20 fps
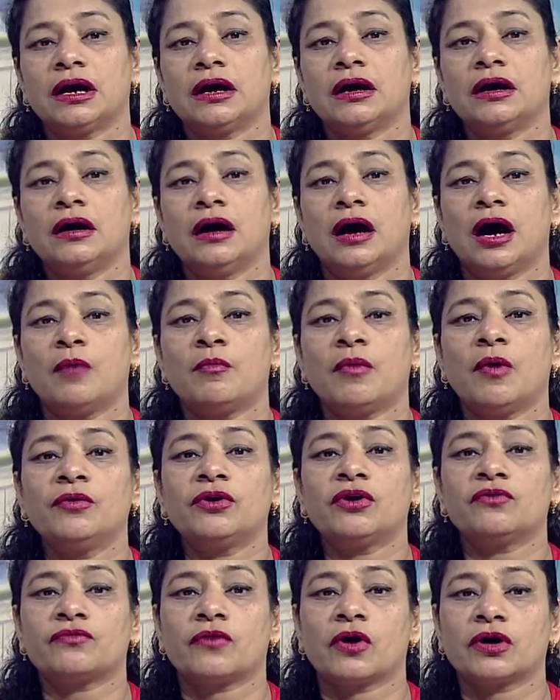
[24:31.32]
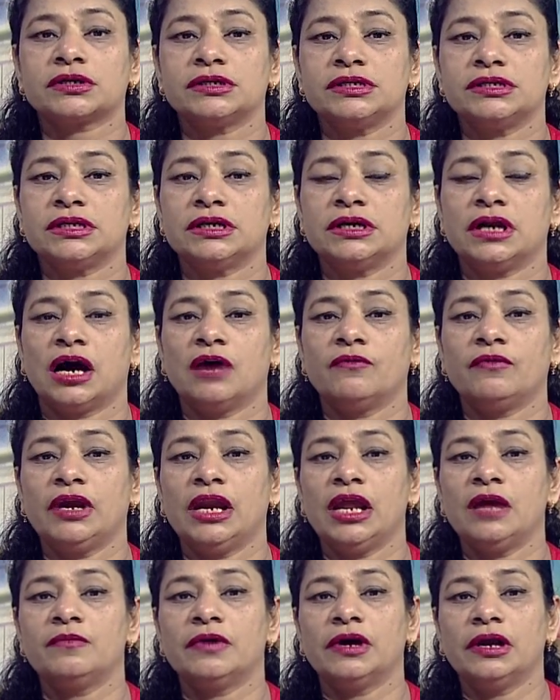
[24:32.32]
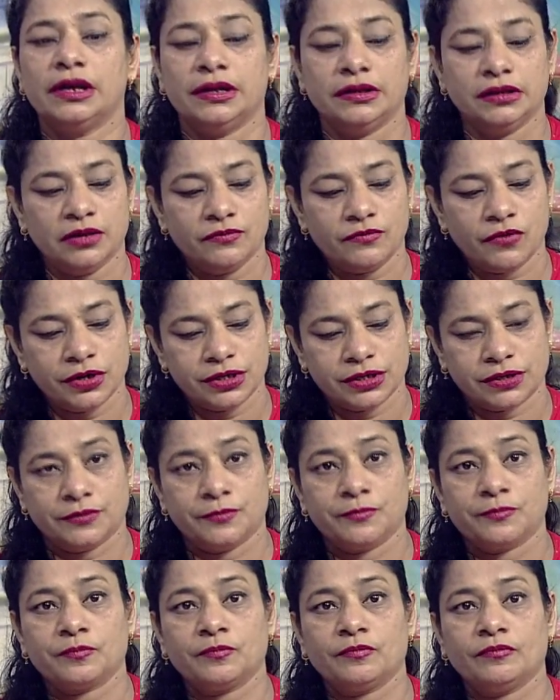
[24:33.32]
the amount of oxygen available in the water.